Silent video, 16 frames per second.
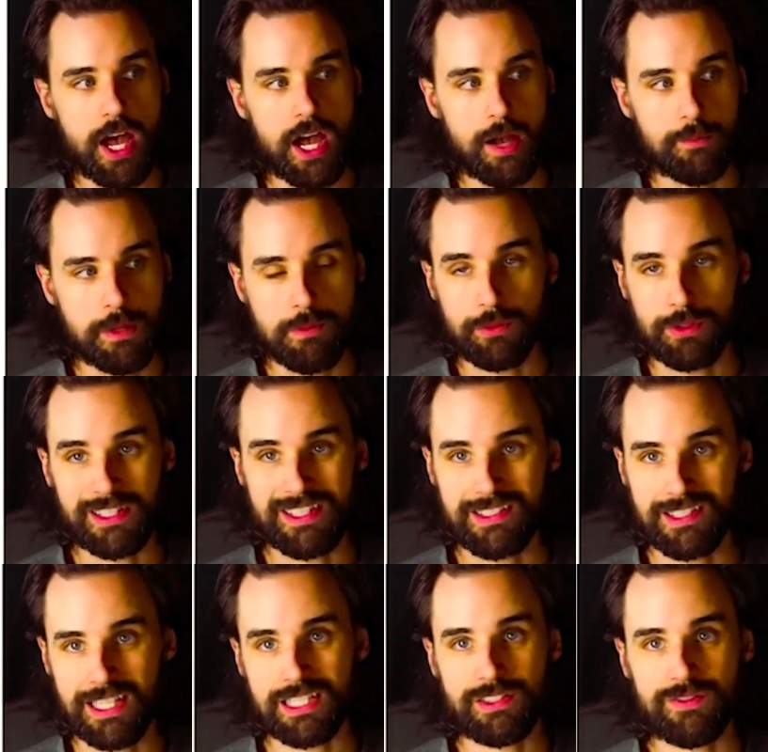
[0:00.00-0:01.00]
people
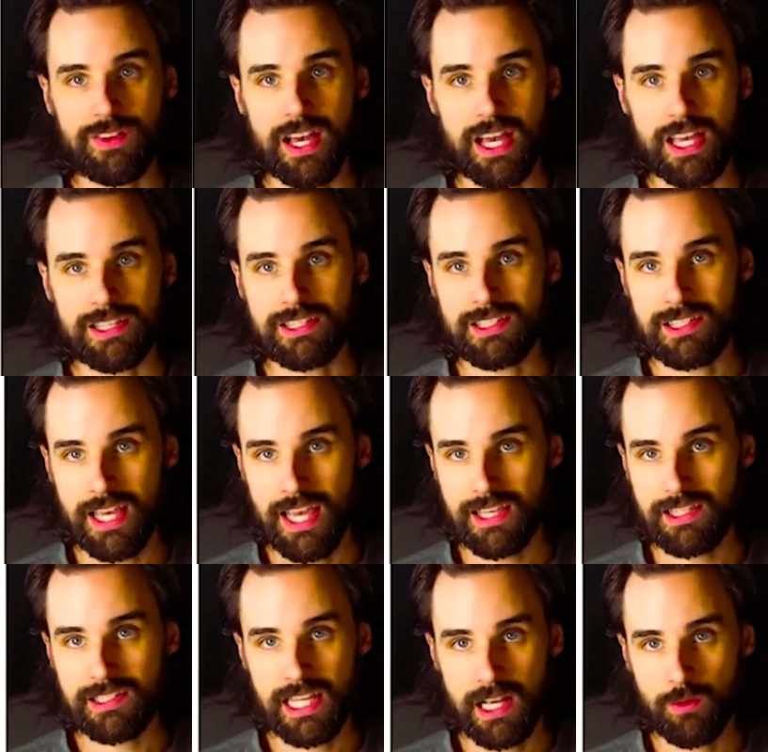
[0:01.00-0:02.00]
incentivize
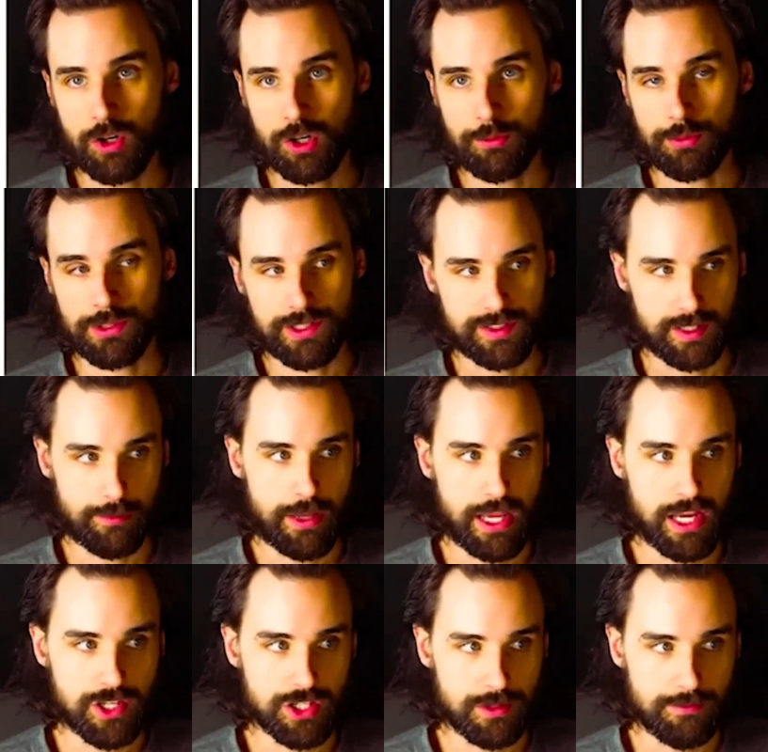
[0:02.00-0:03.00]
test network
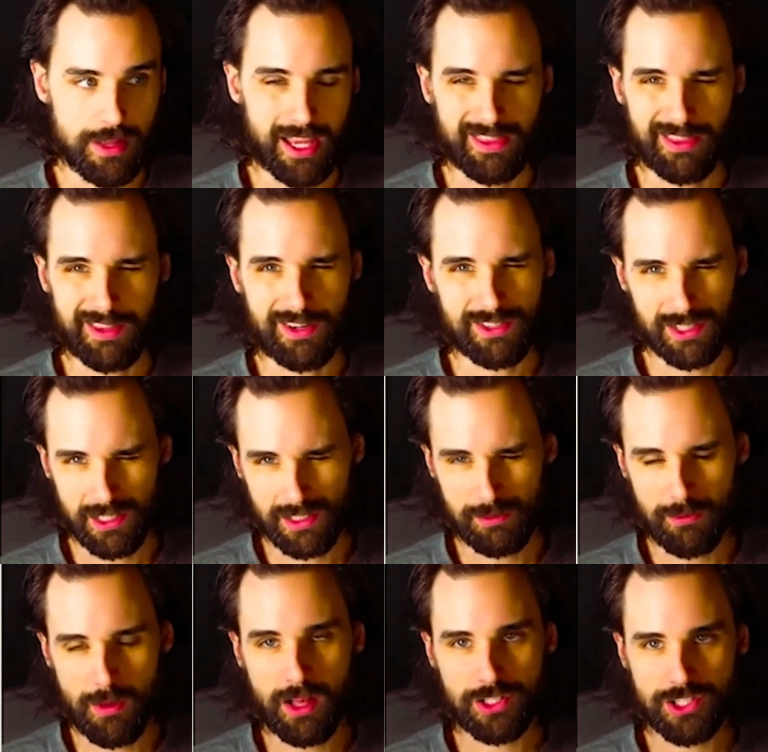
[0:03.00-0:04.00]
participation, and there's a
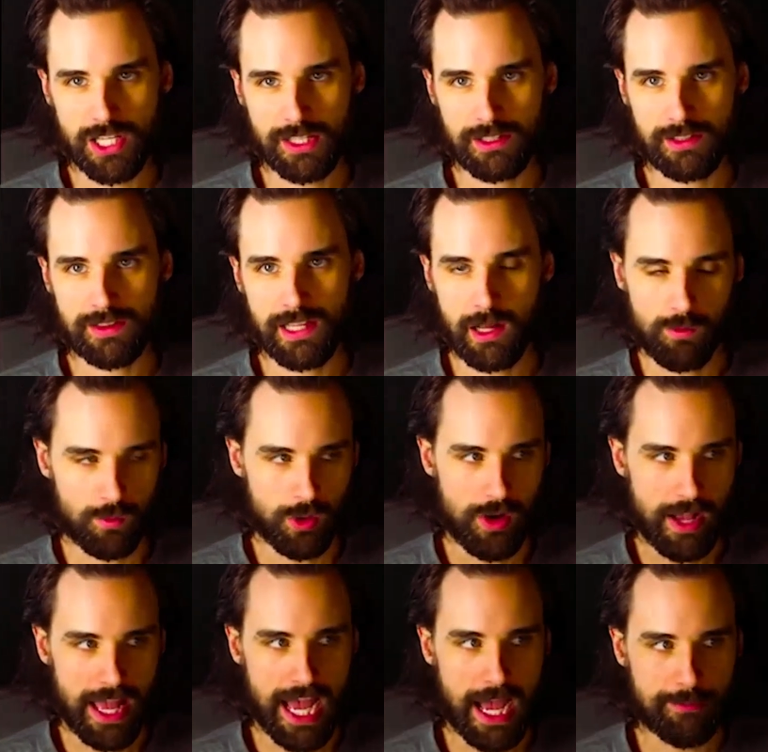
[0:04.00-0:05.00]
small chance that
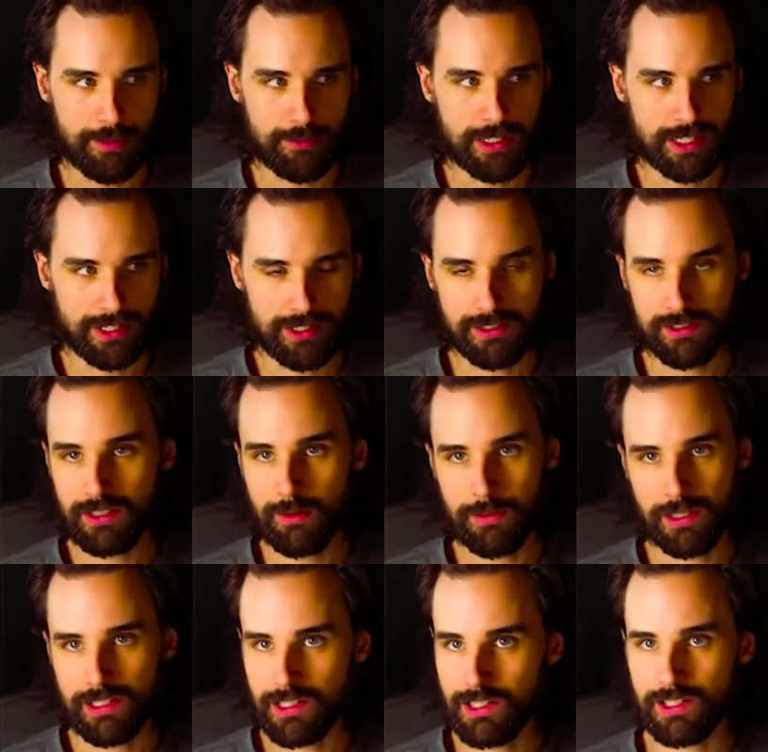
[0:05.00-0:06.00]
won't happen because,
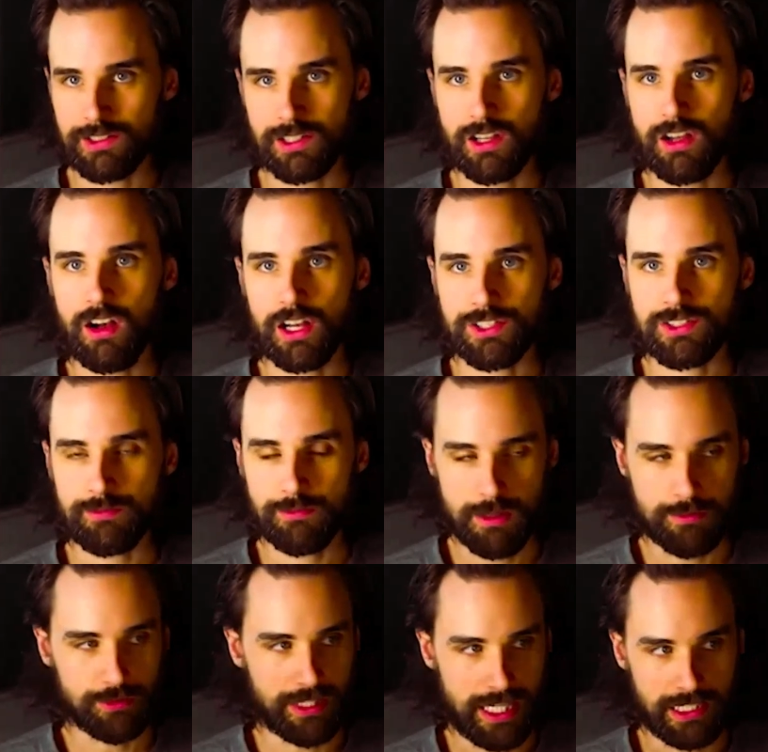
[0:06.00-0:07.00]
it doesn't cost
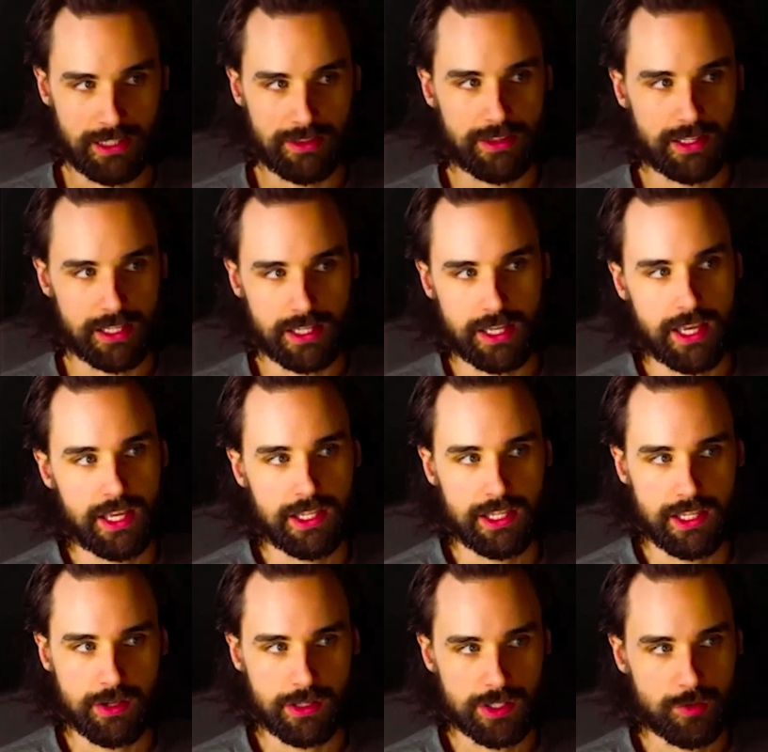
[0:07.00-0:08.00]
people anything.
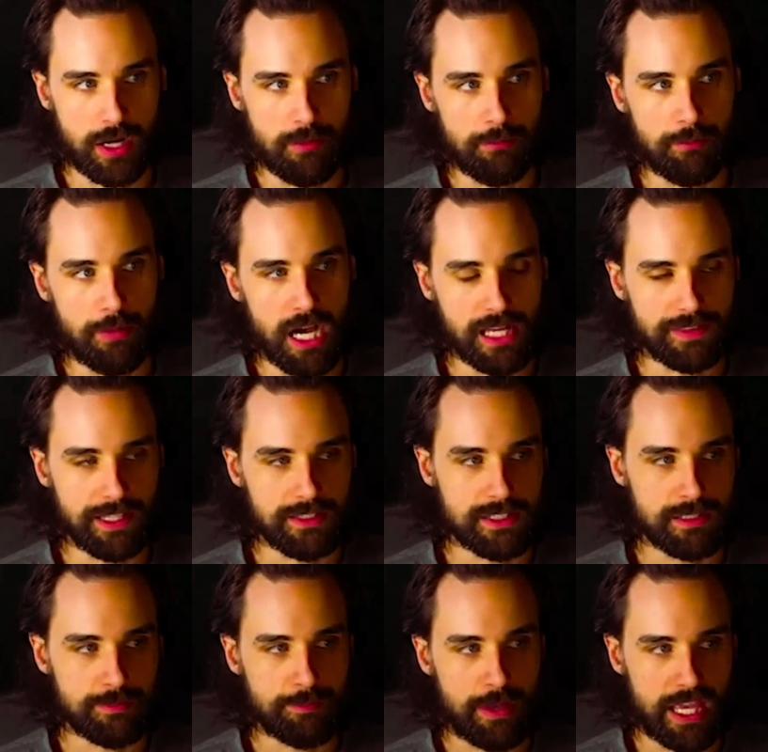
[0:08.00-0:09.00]
You can just write a bot that
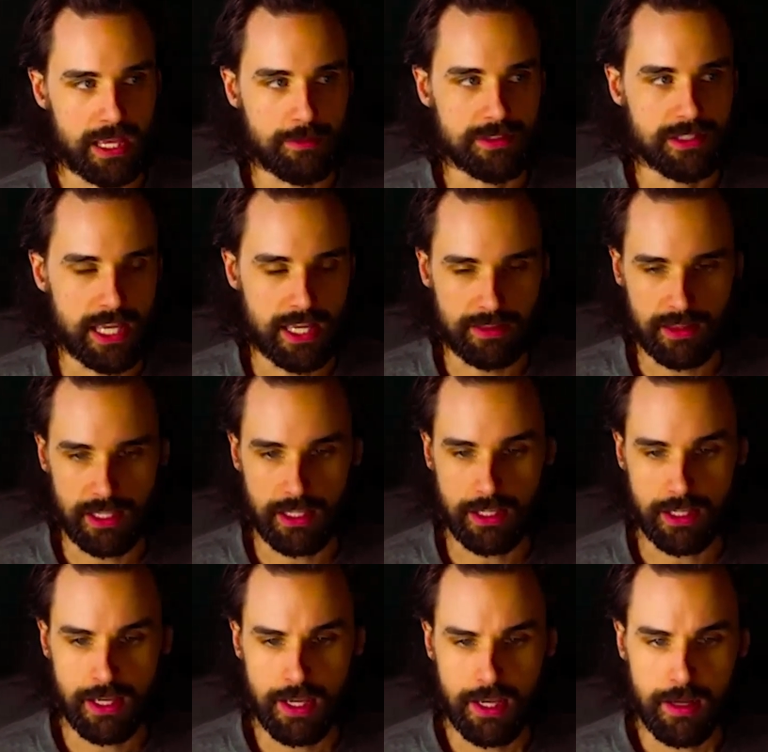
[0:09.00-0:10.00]
spams that
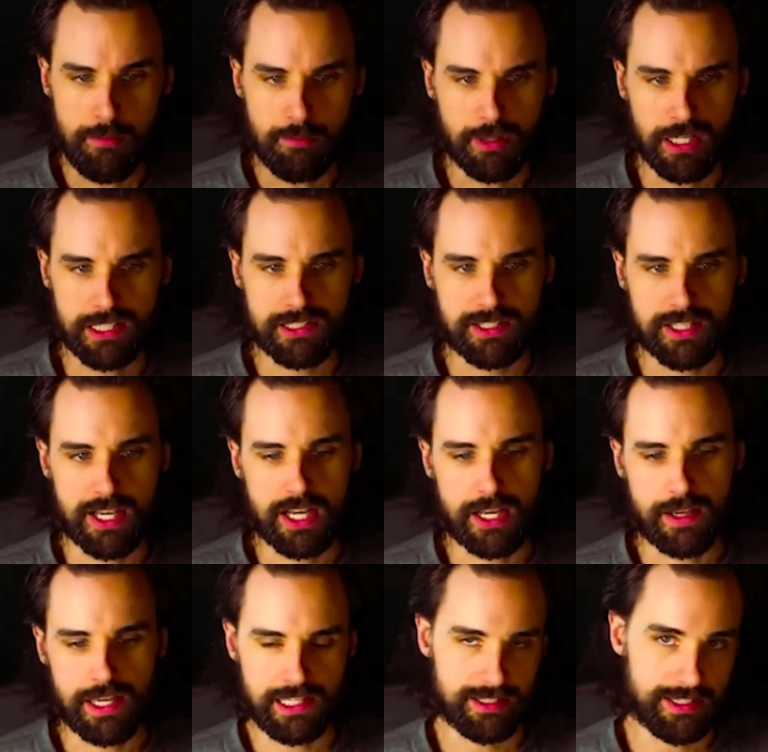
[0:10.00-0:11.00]
thing. But it's
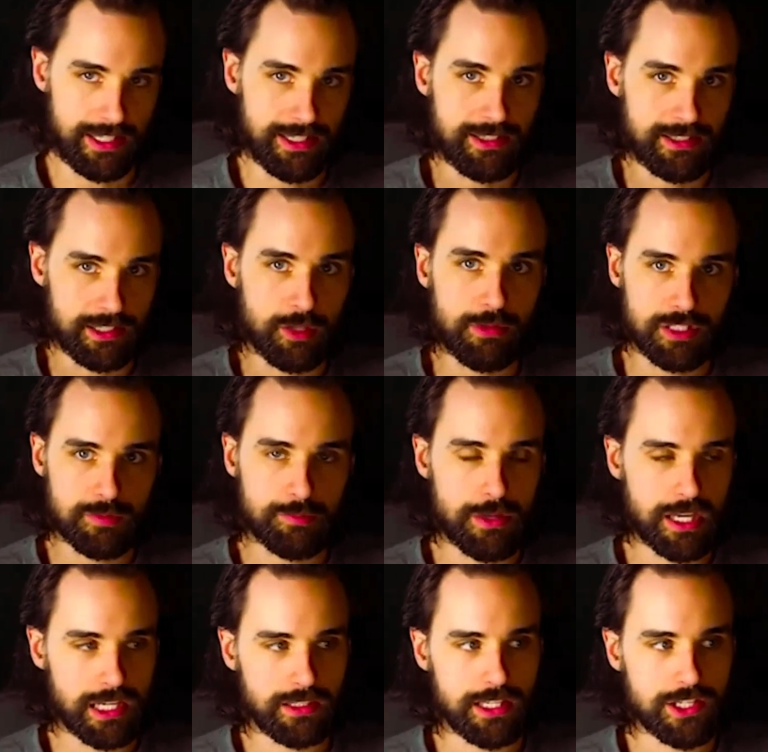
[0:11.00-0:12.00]
a little bit of
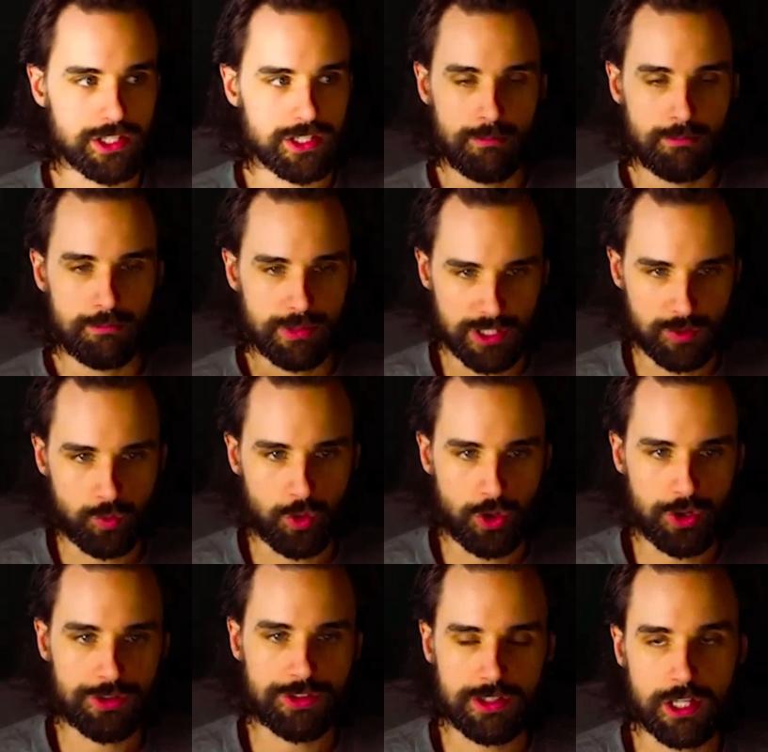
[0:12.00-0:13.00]
speculation, but it's
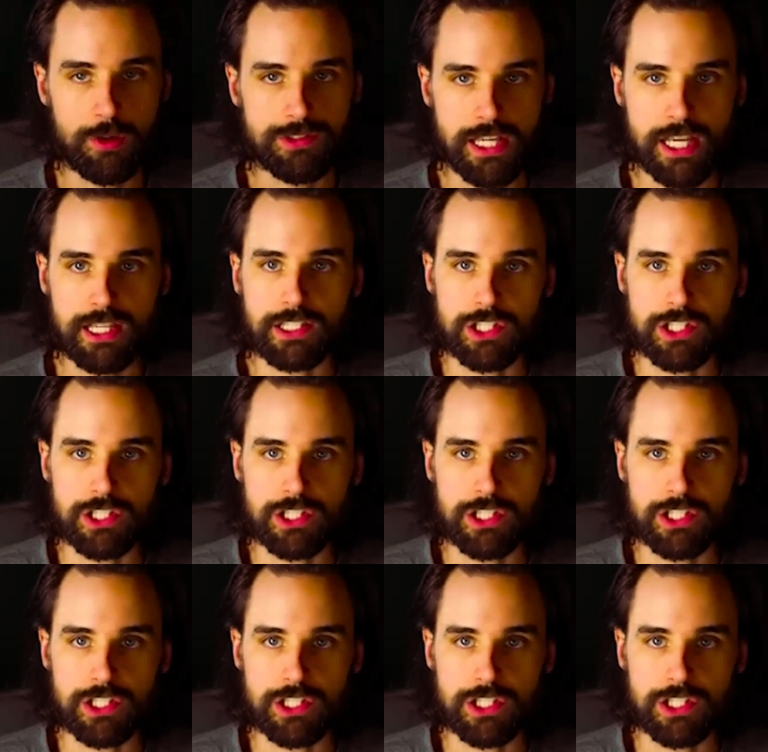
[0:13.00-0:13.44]
worth, taking a